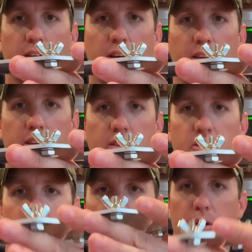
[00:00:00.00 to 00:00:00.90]
and then
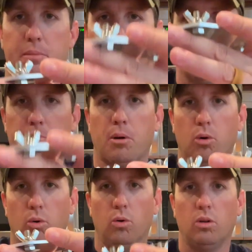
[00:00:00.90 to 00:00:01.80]
these are going to be on the
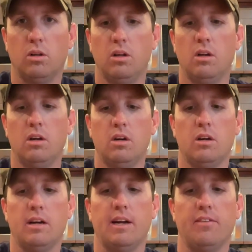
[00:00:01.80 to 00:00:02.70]
pole,
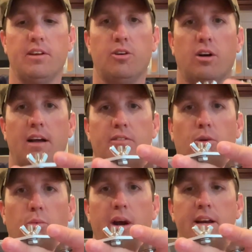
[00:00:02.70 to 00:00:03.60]
and then you'll have your
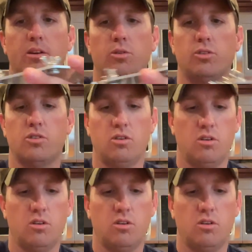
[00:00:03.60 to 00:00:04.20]
radials